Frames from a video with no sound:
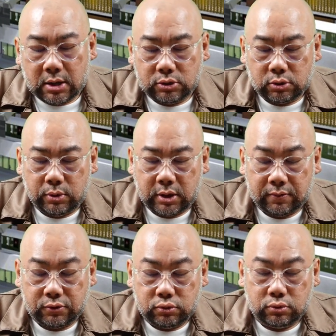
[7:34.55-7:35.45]
So when you
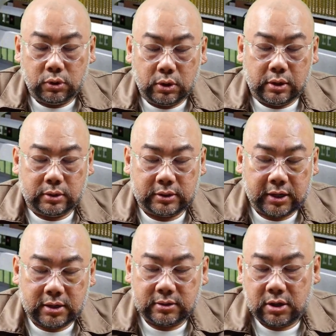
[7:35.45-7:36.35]
have 2
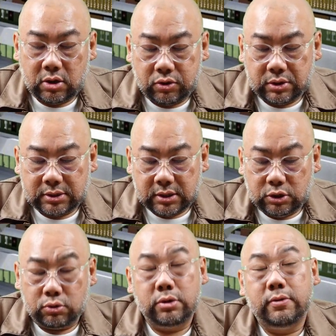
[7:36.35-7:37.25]
second son and third son, they
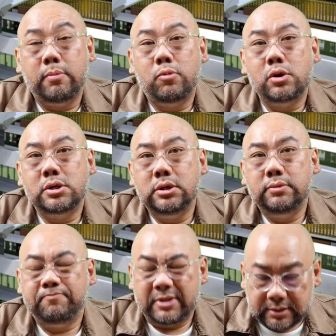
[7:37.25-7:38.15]
don't have
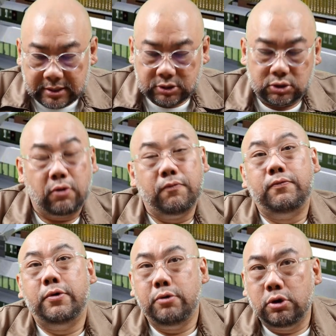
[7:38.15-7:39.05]
MRT. It's not
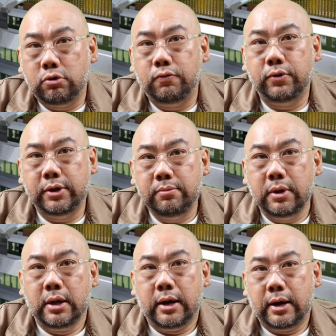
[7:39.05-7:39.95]
very good for them.